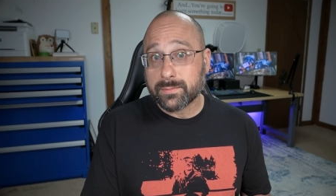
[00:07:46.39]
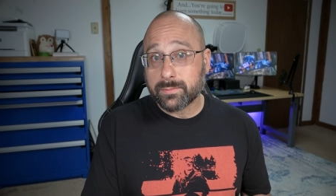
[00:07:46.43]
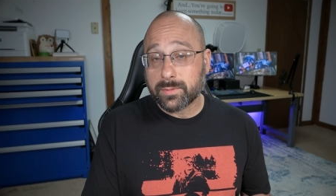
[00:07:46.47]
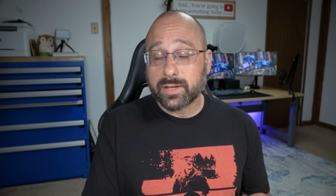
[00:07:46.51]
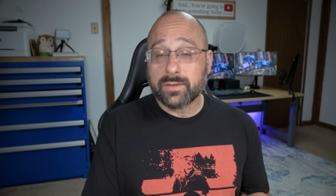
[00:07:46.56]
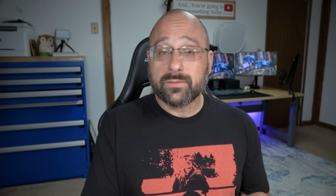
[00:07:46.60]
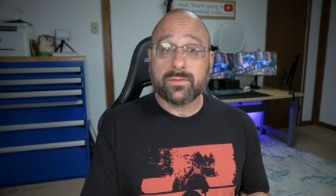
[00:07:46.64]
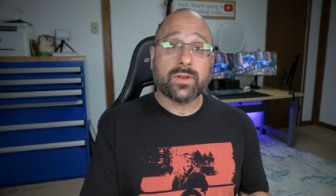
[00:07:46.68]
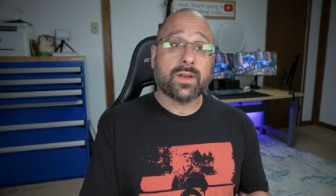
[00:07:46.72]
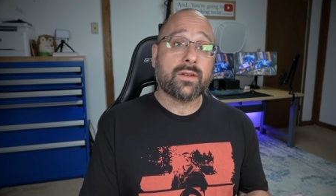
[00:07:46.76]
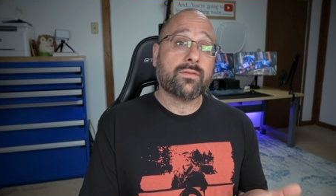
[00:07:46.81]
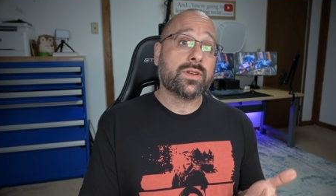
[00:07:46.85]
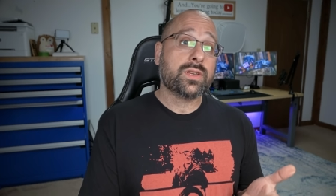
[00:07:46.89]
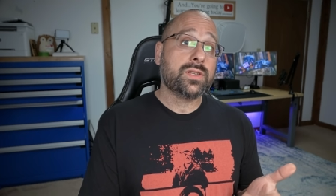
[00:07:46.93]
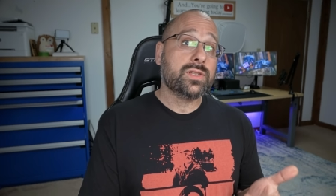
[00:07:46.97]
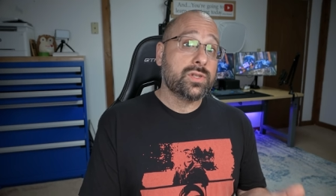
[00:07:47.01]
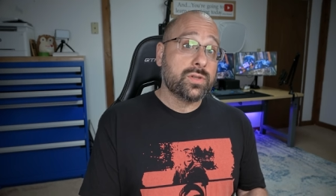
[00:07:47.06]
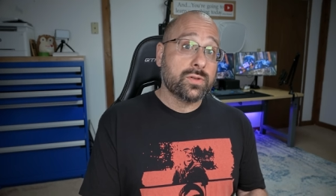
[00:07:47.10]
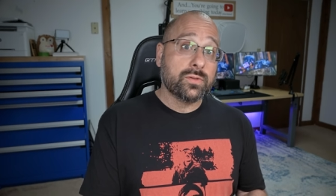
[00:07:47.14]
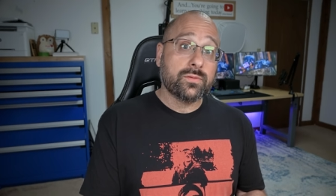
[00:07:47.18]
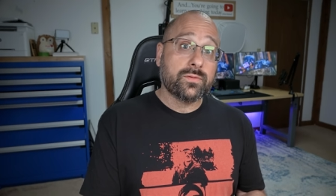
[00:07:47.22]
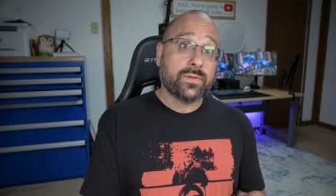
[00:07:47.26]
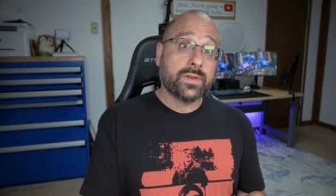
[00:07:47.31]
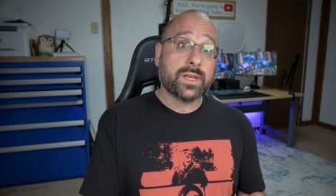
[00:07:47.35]
but if you have a
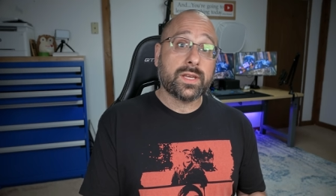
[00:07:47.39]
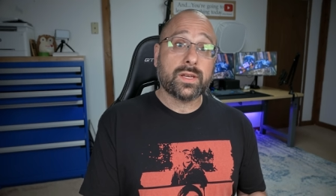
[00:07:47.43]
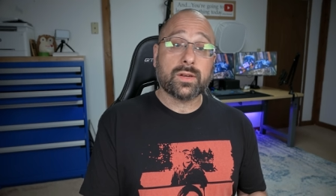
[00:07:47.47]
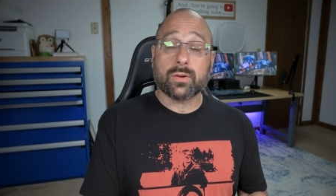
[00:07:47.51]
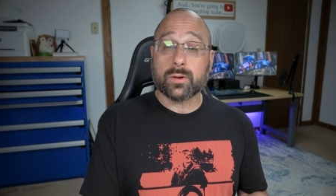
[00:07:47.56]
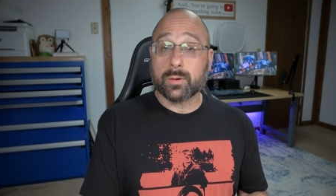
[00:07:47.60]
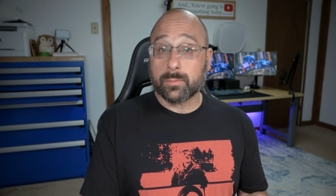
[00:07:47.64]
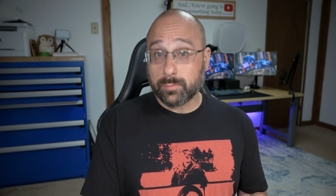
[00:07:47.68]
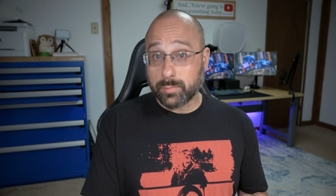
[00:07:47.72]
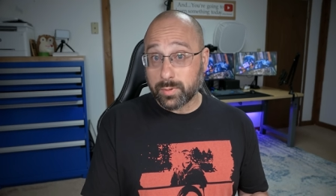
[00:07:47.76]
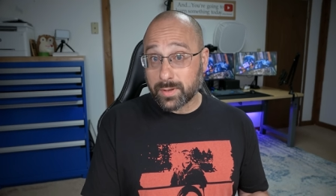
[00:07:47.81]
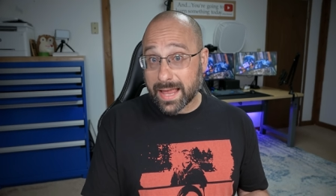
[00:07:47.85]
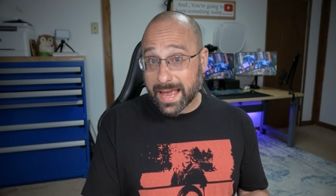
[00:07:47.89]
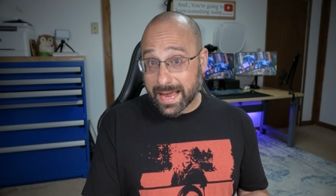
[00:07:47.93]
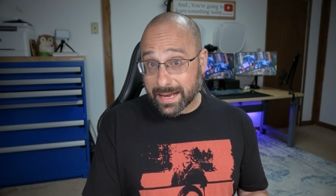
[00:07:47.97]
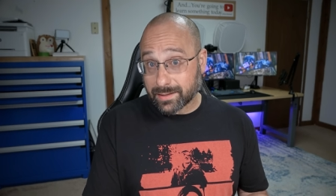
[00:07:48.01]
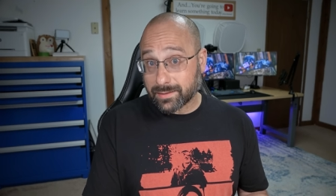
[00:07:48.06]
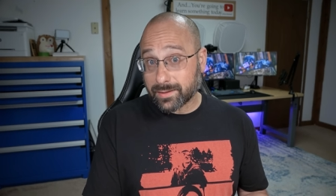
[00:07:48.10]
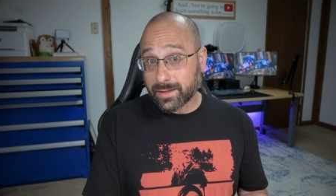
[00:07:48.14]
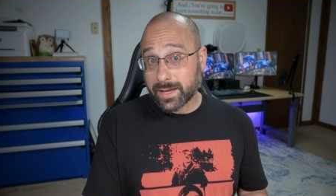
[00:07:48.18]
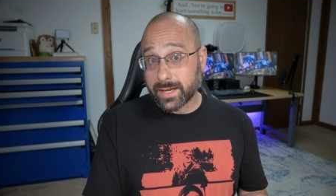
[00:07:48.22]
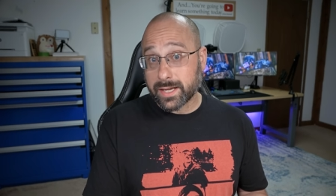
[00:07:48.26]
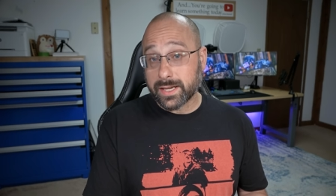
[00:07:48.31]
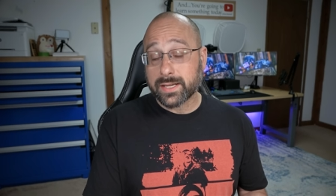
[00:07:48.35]
U V or black
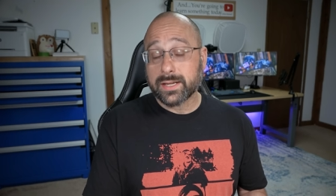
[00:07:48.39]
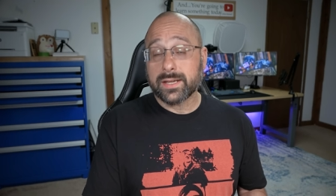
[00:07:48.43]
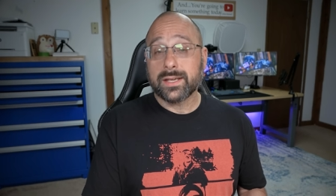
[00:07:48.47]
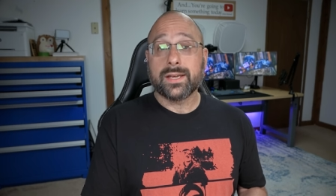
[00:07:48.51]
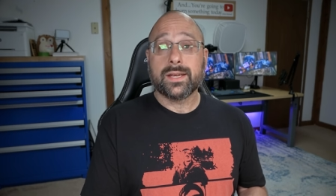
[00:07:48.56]
light,